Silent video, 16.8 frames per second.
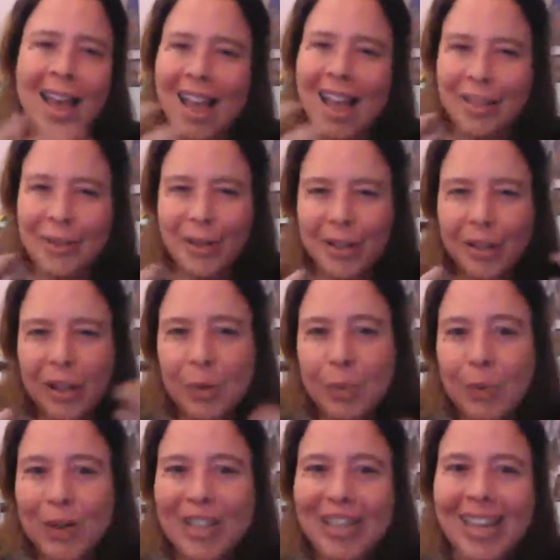and you can
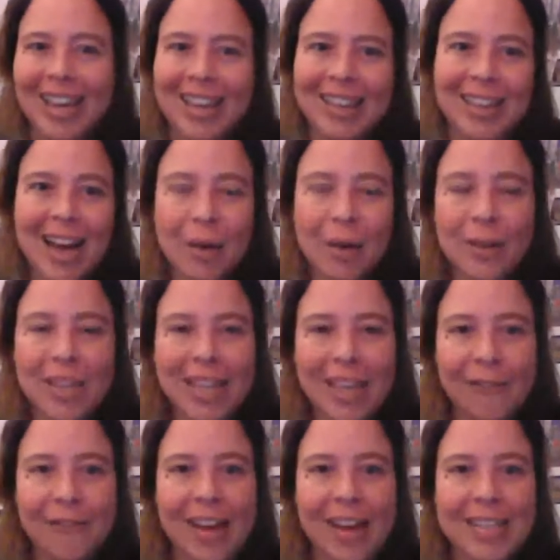communicate that
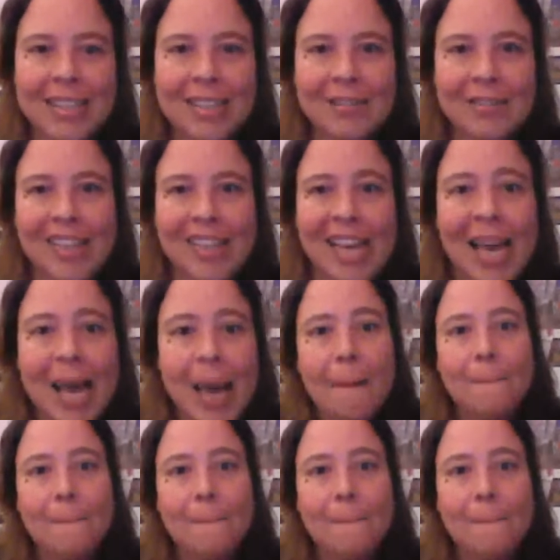really effectively.